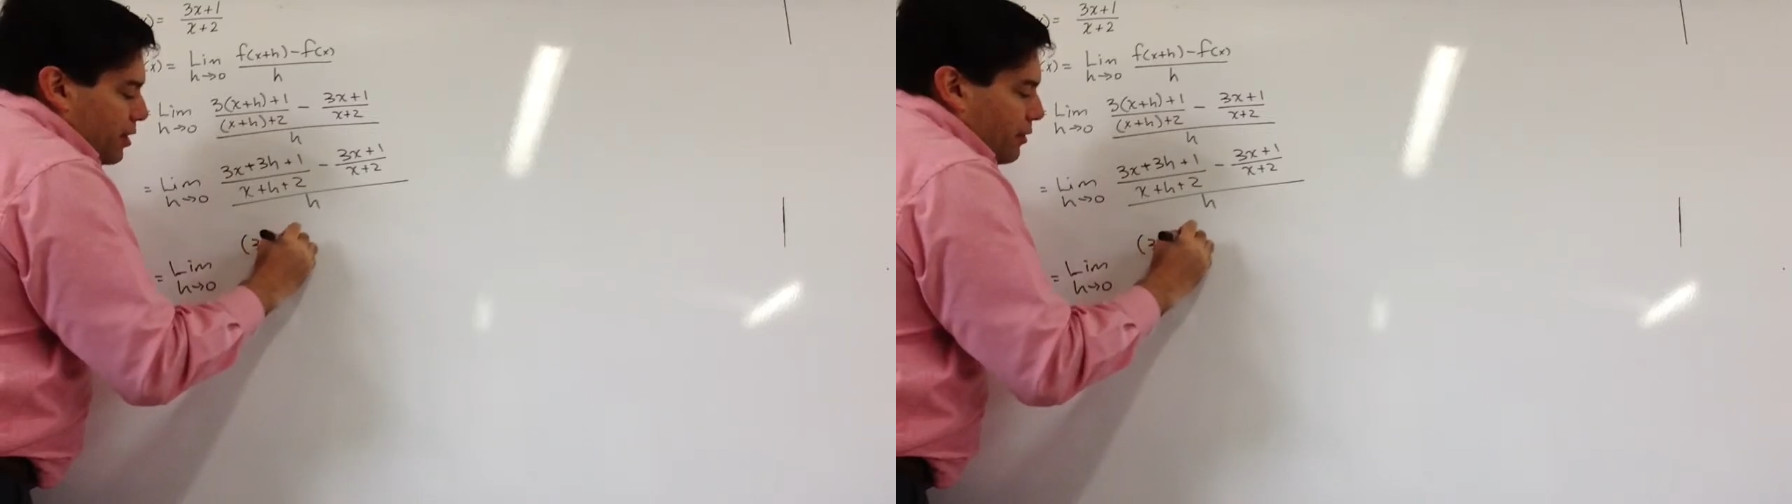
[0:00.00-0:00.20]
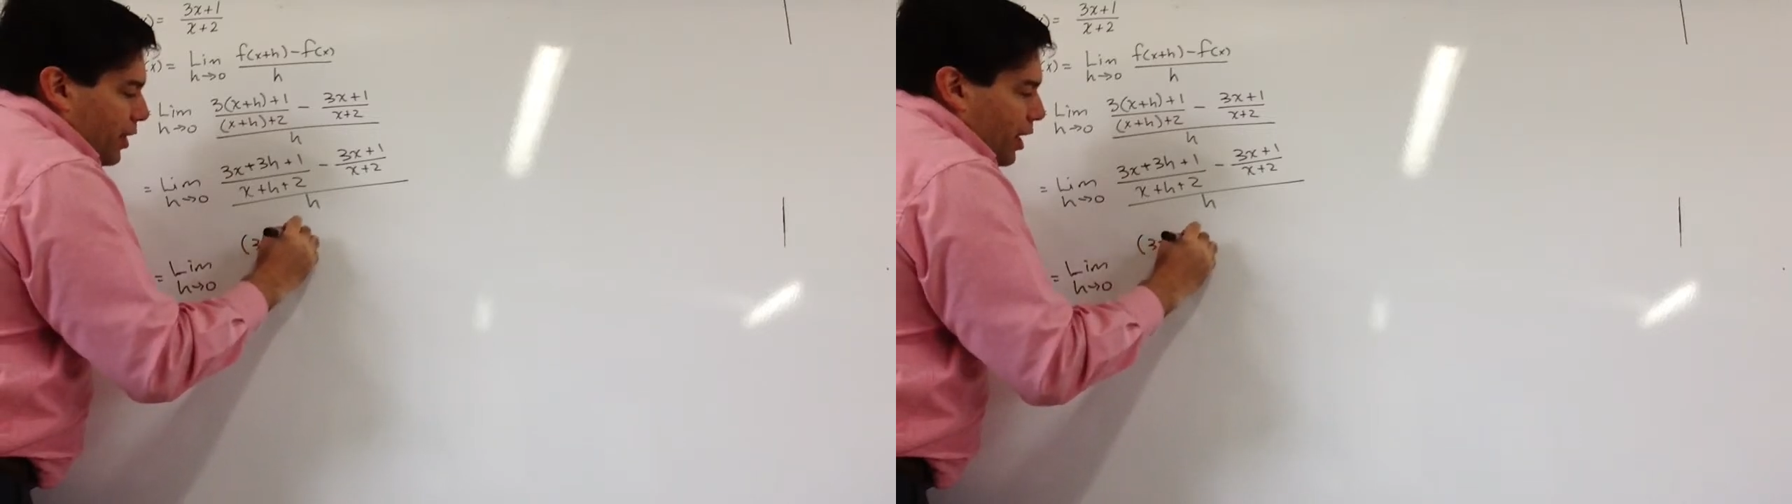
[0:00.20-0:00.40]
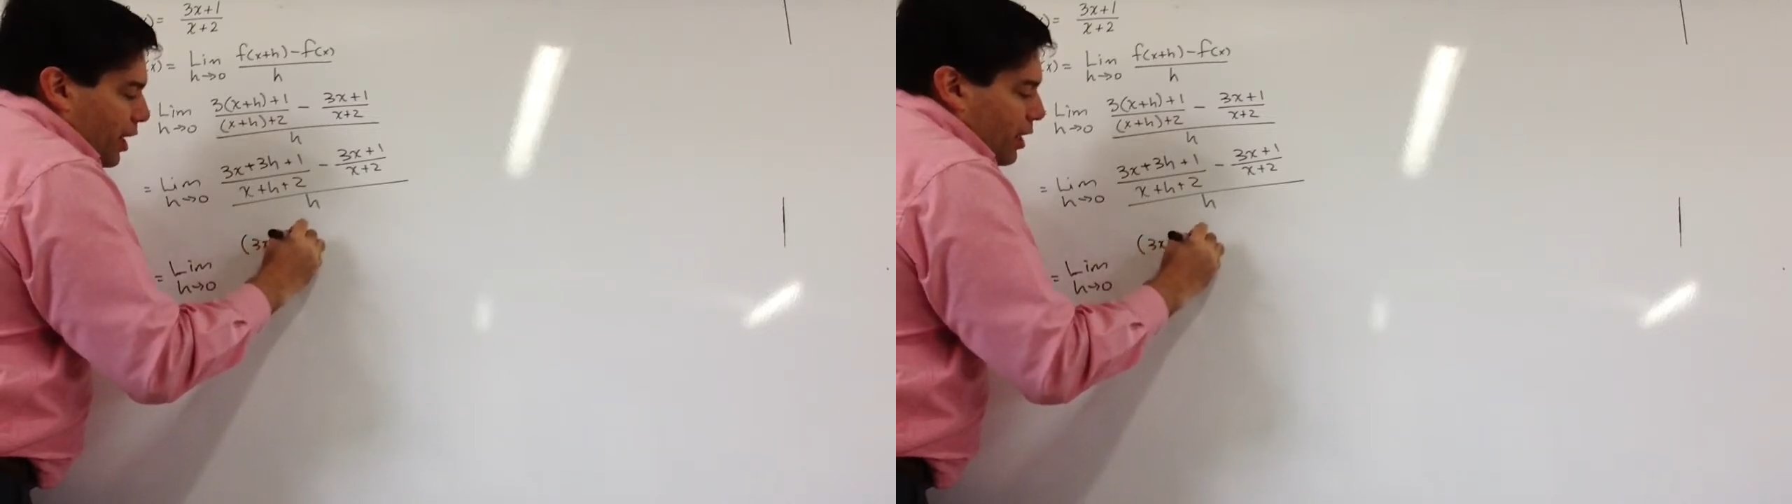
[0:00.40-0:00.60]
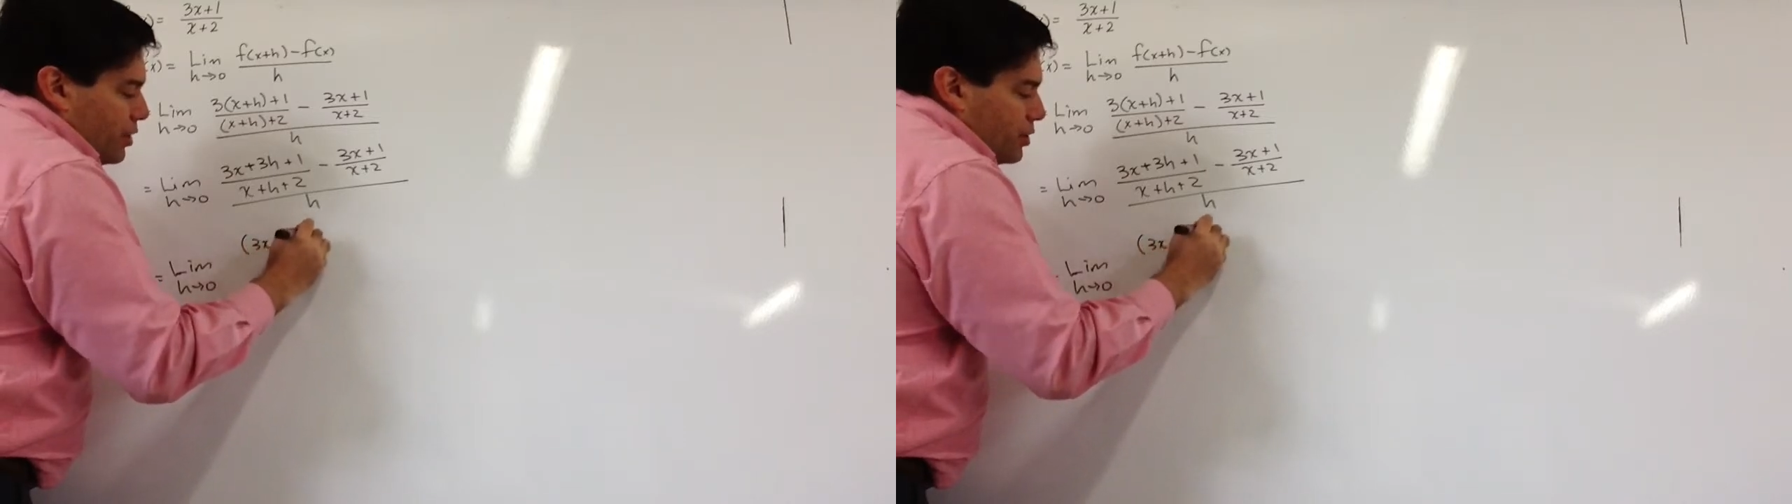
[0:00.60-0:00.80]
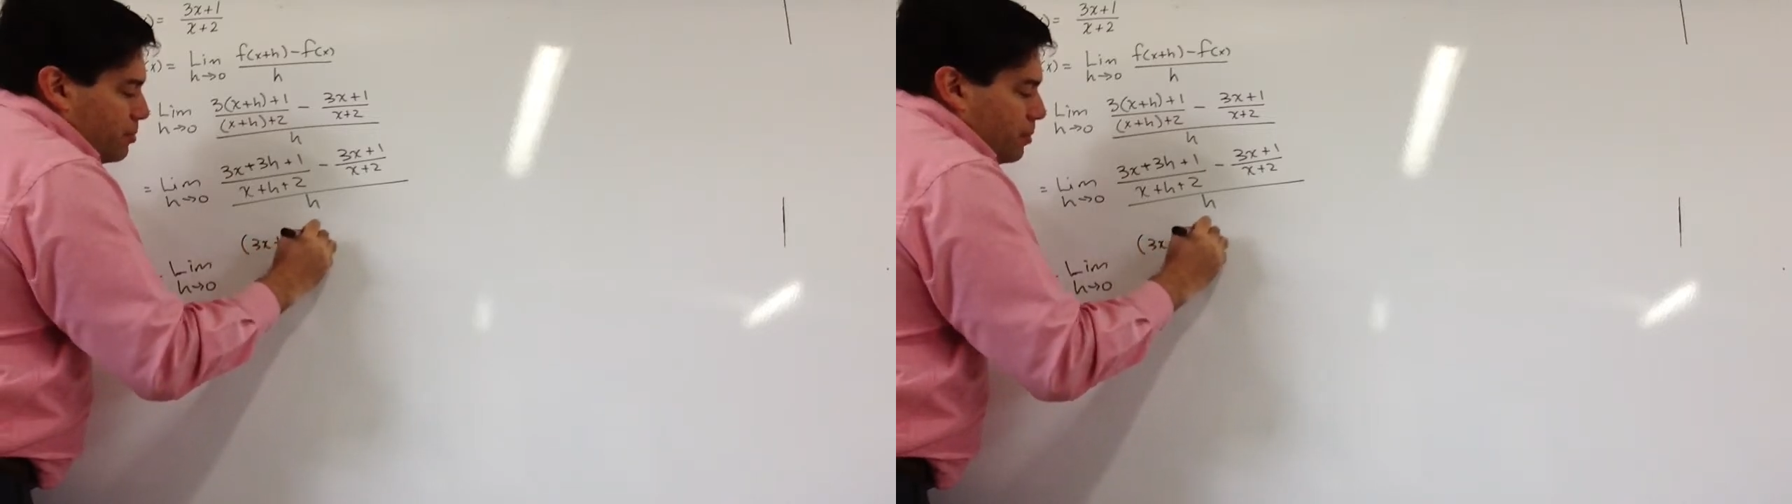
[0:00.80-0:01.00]

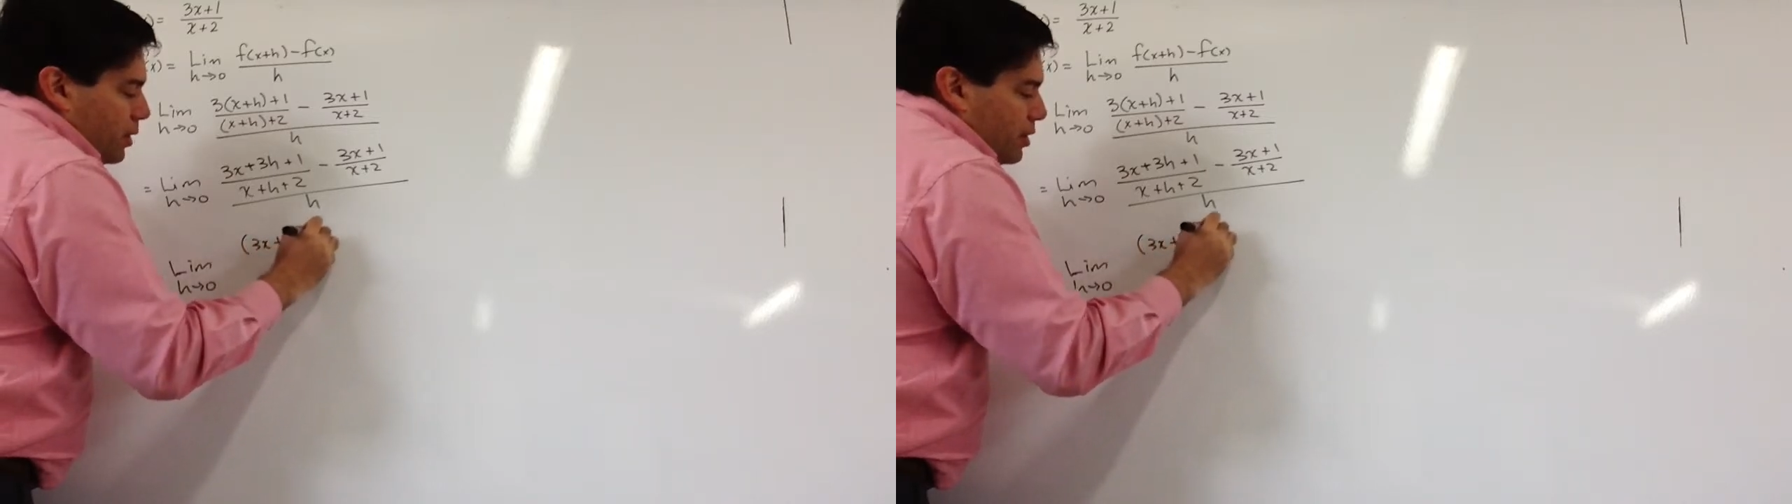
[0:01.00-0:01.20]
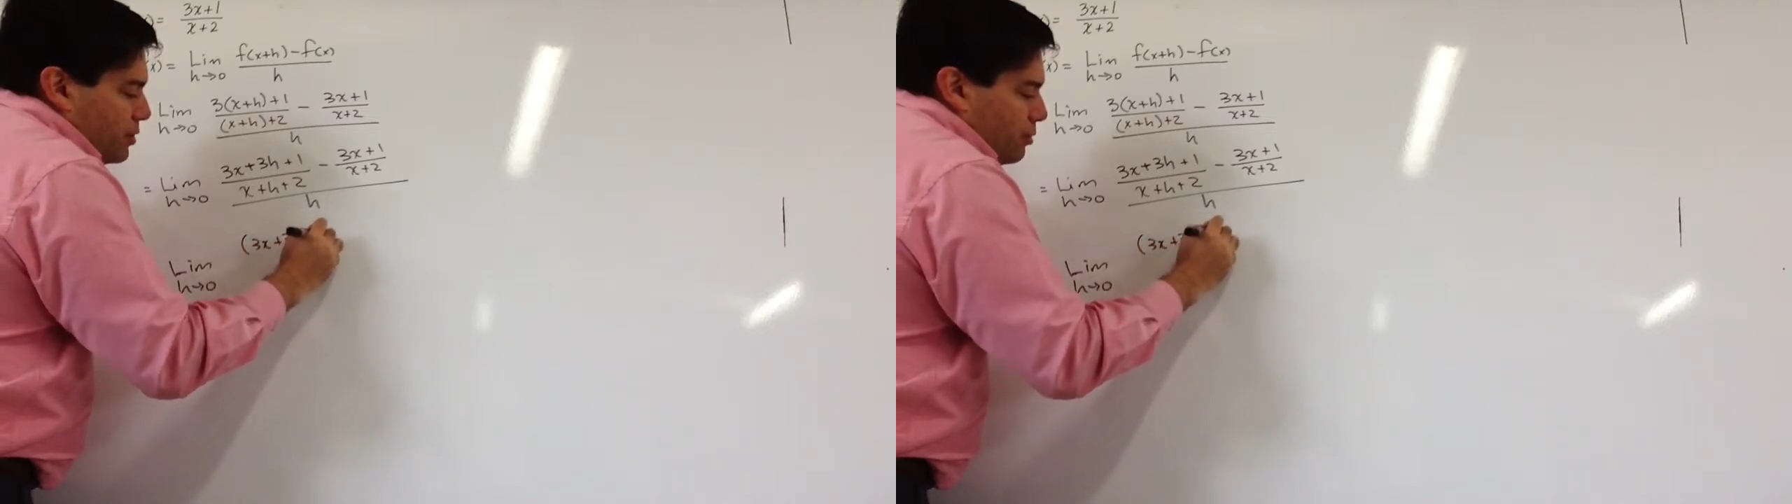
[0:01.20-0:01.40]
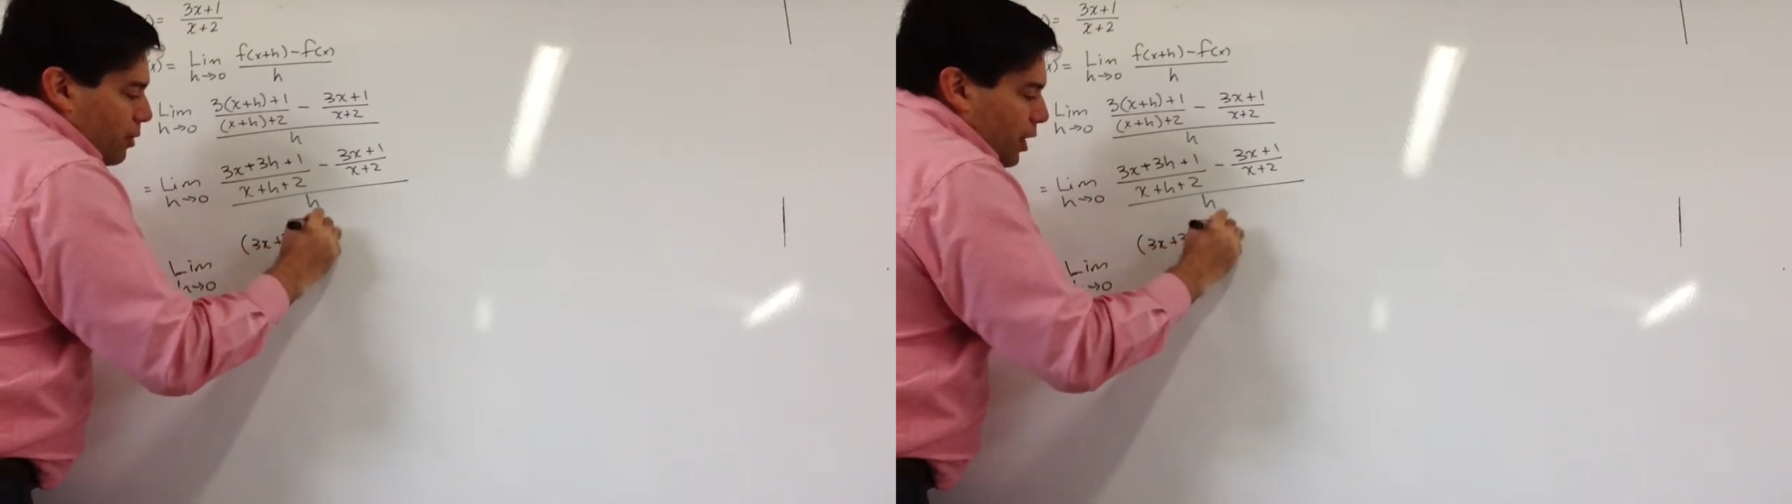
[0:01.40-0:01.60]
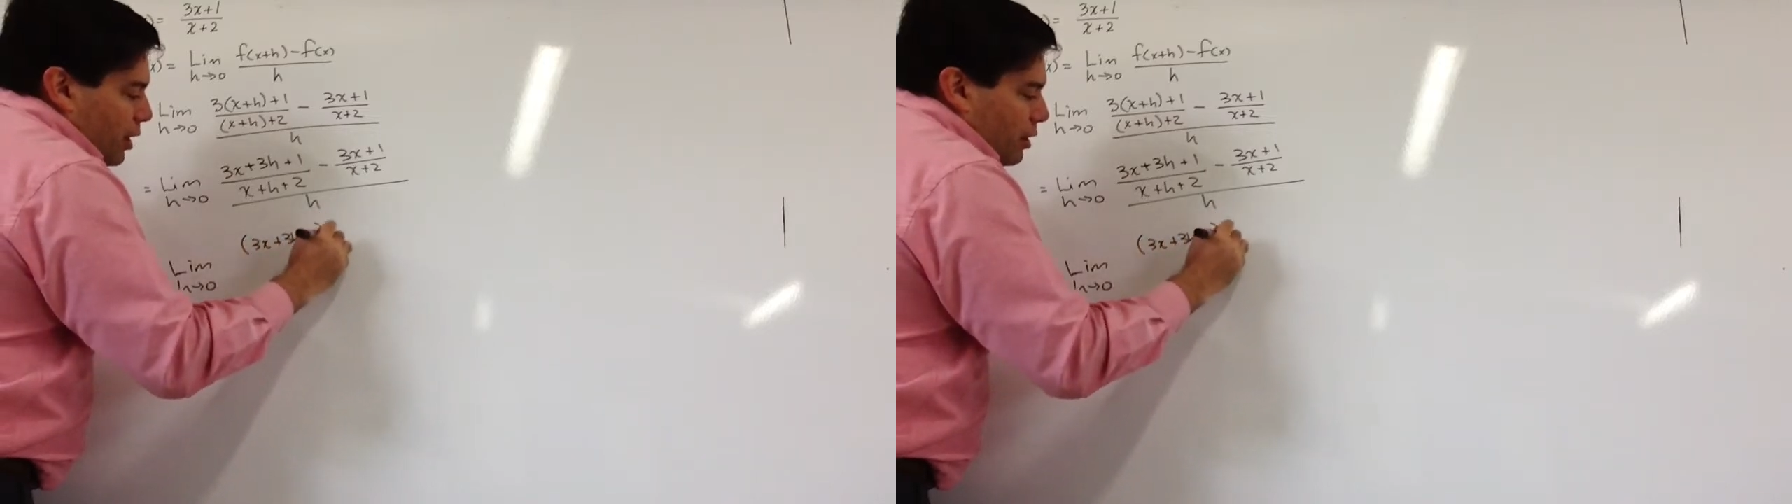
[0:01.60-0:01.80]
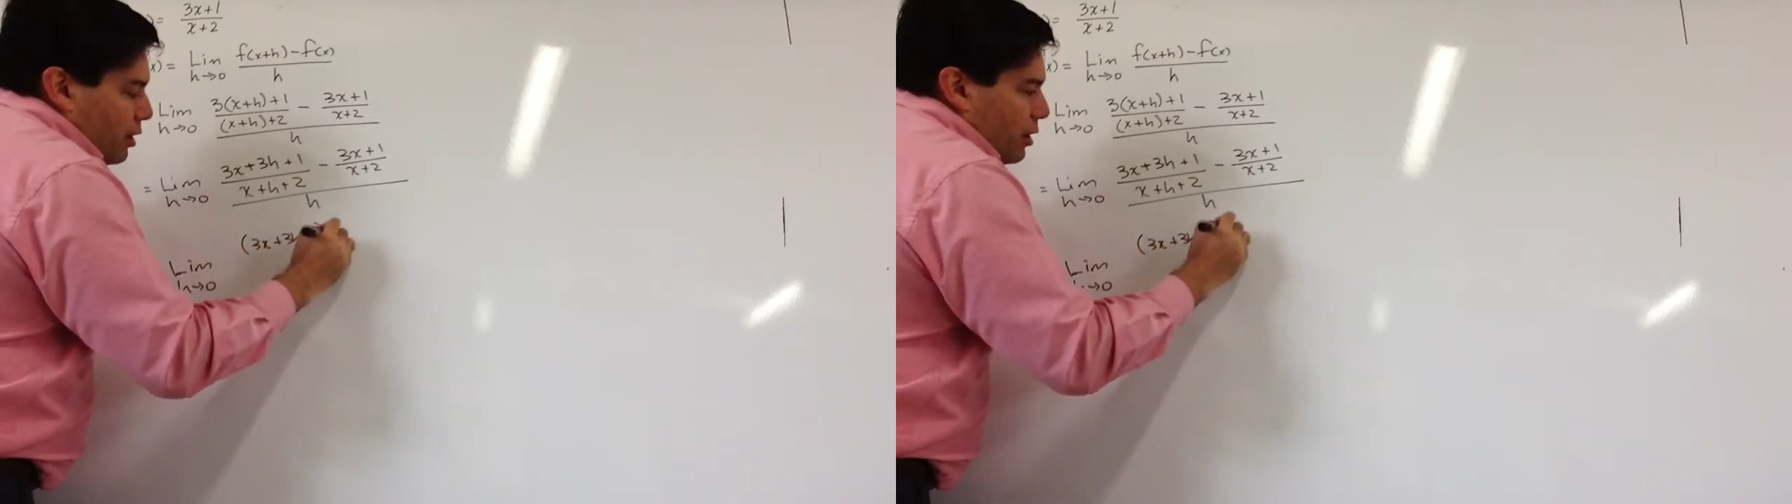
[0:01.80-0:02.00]
3h plus
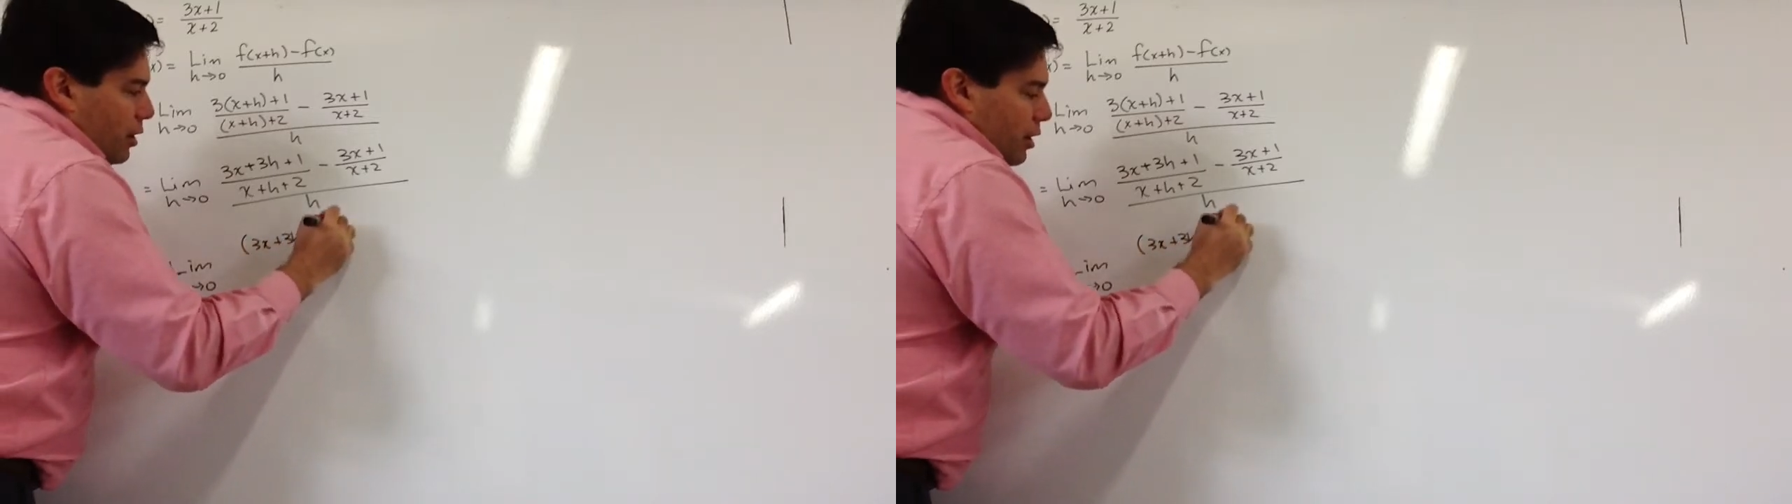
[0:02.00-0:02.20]
1